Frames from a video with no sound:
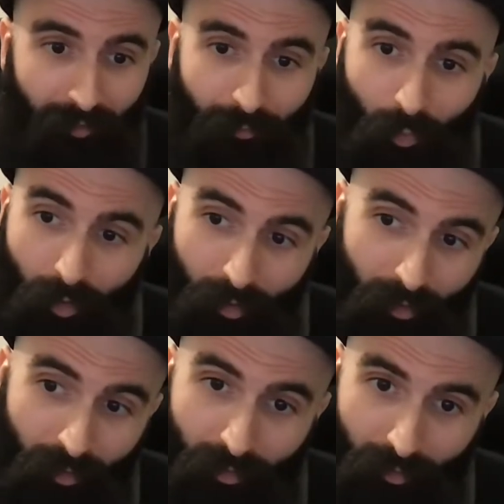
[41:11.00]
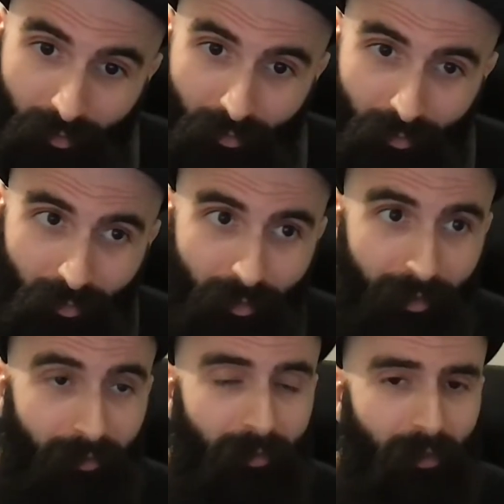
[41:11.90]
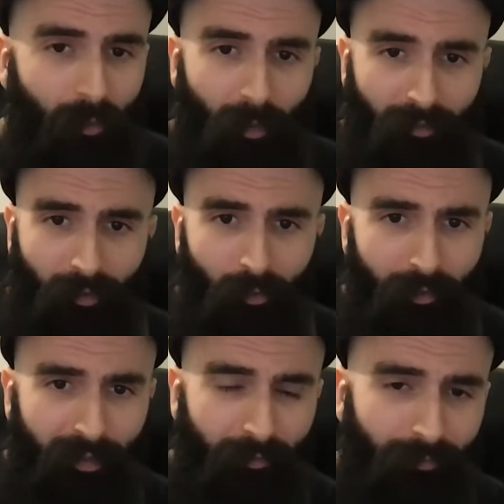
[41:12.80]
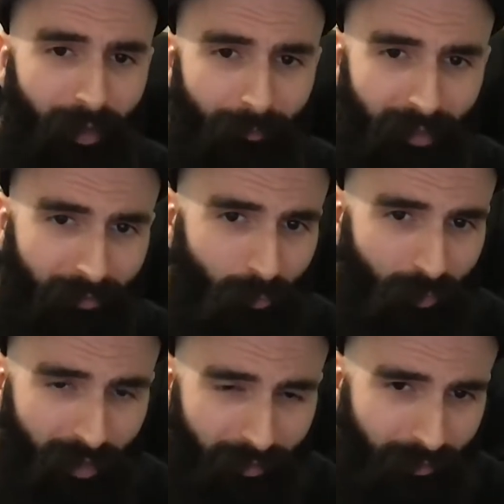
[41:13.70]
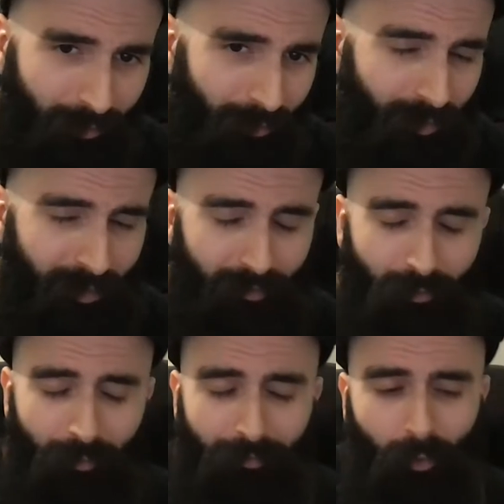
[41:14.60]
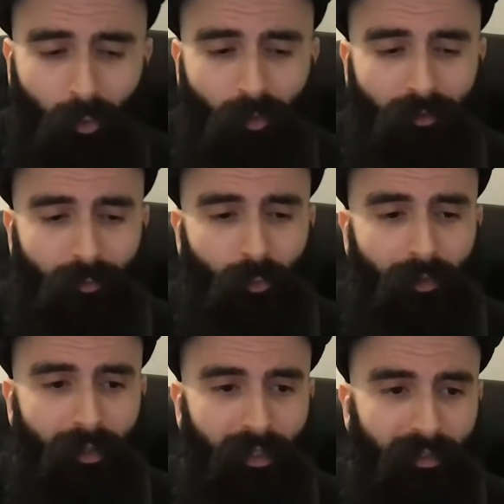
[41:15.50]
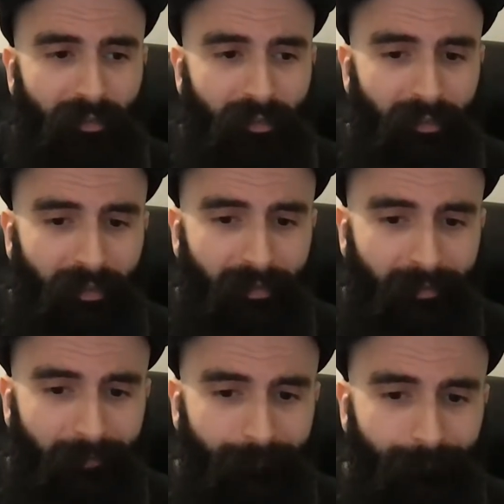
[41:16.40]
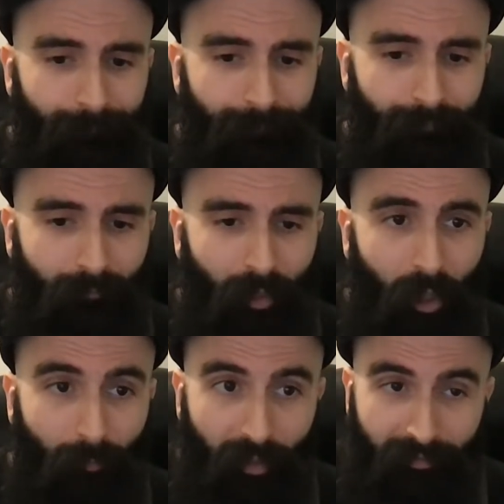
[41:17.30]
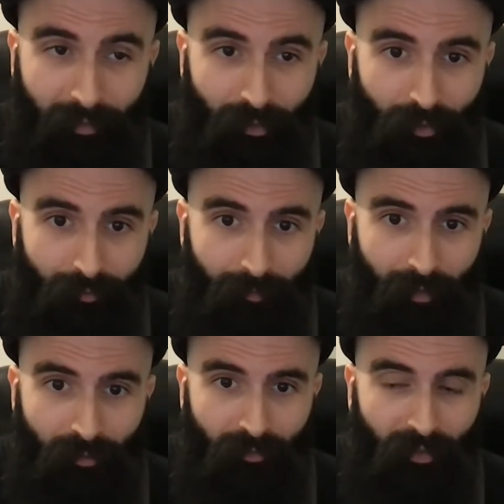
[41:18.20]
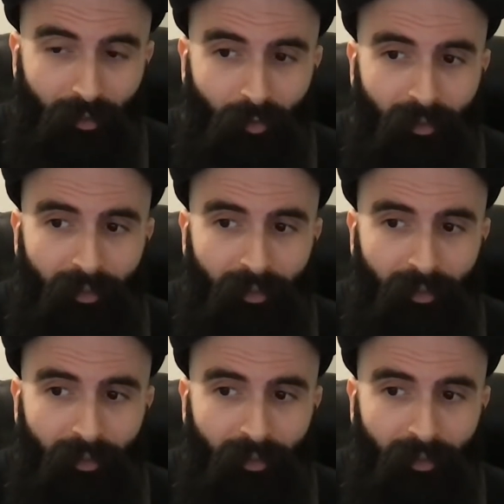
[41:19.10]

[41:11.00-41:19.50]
the 4, okay? Once you know these families or categories of chords within the harmonization of the major scale,